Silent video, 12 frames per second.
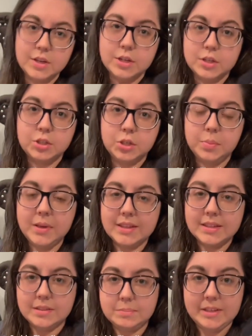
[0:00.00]
Do be a
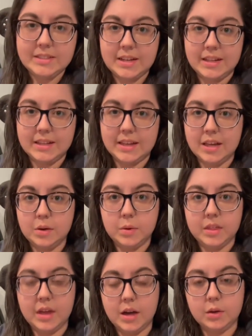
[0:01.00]
little bit delicate with
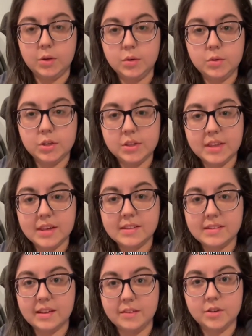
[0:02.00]
how you do
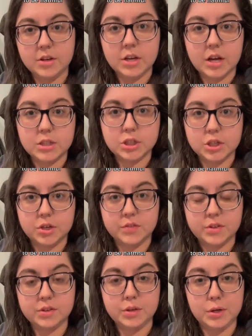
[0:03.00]
this. If you're not sure if a
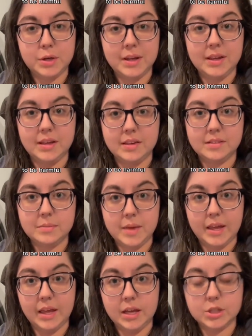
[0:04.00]
student is
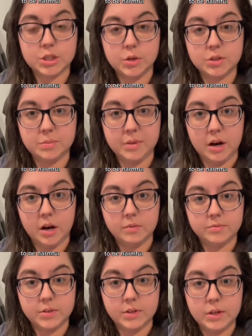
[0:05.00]
making a joke to be
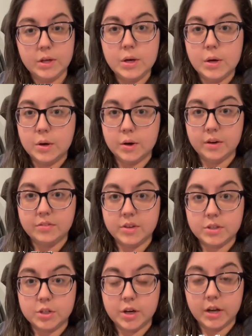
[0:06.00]
harmful or if they're
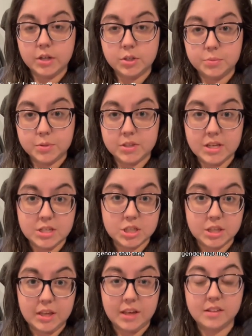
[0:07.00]
trying to
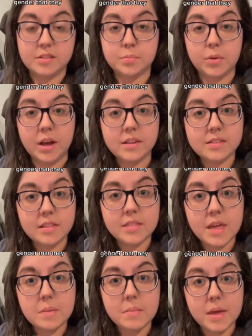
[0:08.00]
potentially express that
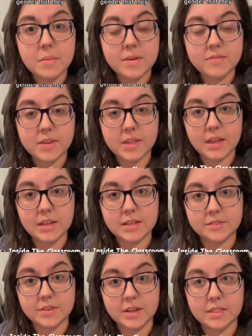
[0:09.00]
they may be feeling
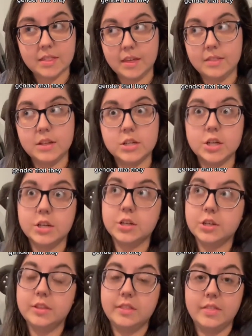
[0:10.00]
different than the
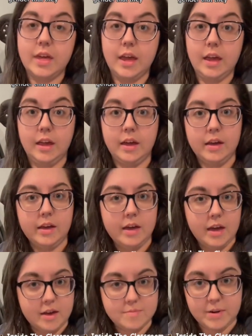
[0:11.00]
gender that they
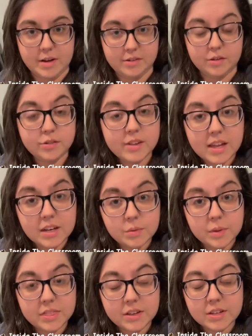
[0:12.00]
have been associated
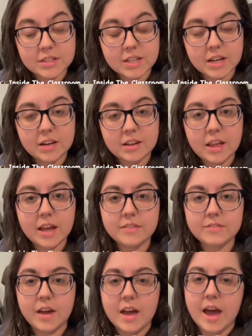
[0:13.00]
with their entire
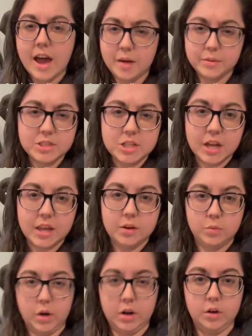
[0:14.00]
life, I would check in
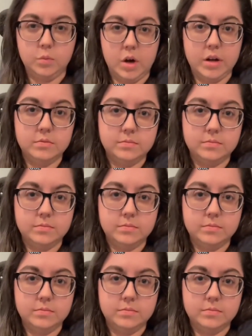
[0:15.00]
one-on-one.